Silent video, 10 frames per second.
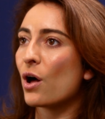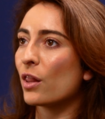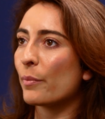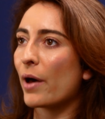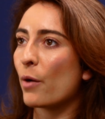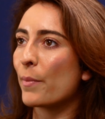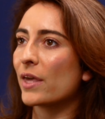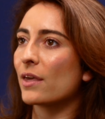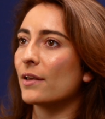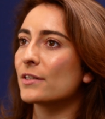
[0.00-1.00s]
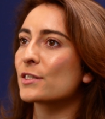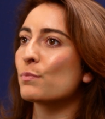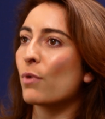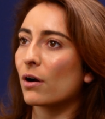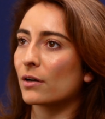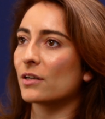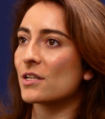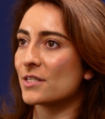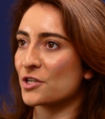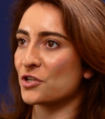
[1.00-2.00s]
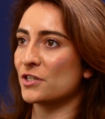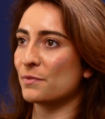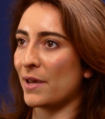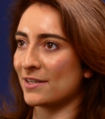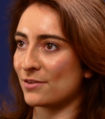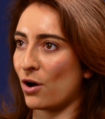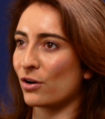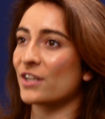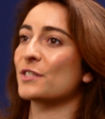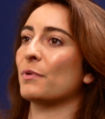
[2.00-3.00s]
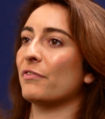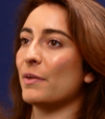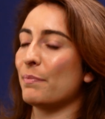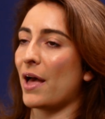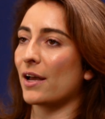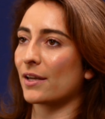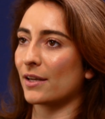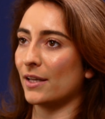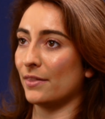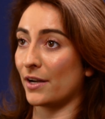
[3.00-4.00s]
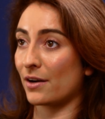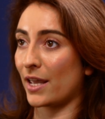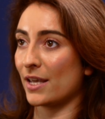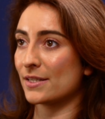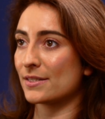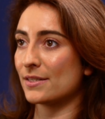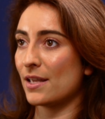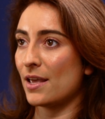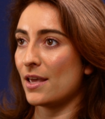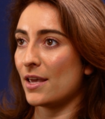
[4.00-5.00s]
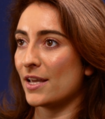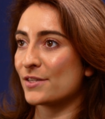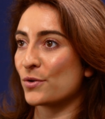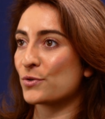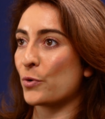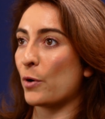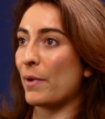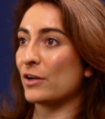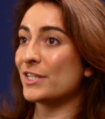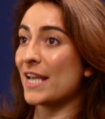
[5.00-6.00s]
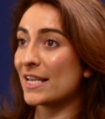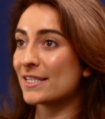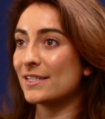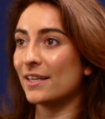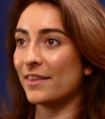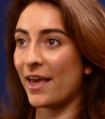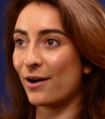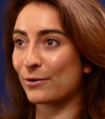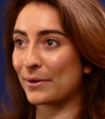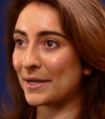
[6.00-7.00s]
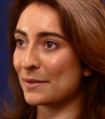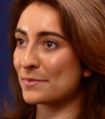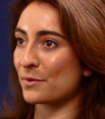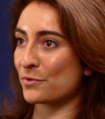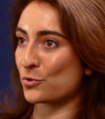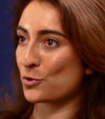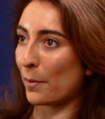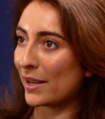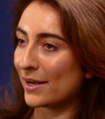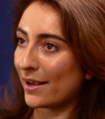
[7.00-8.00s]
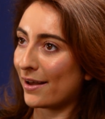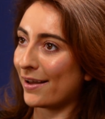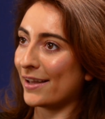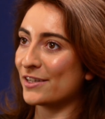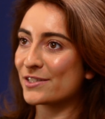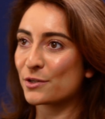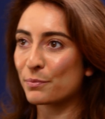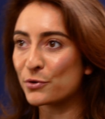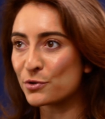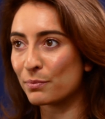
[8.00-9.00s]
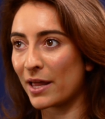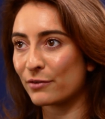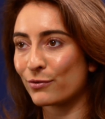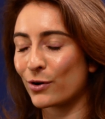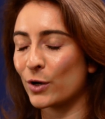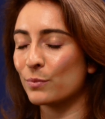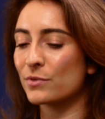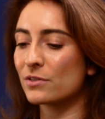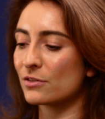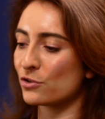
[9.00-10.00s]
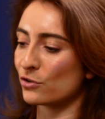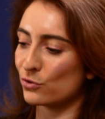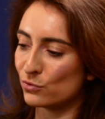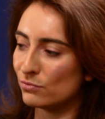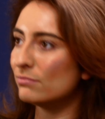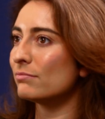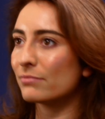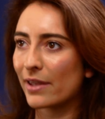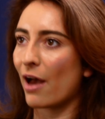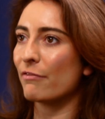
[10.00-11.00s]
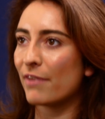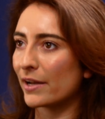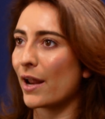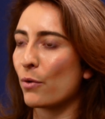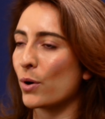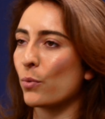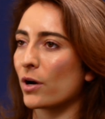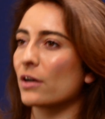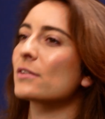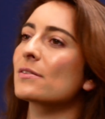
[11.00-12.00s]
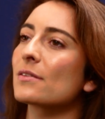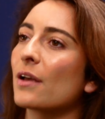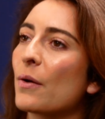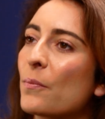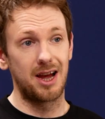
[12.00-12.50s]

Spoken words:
is all about making smarter decisions based on customer feedback in their case. It's also about testing the algorithms of social media and distribution platforms to find out what works.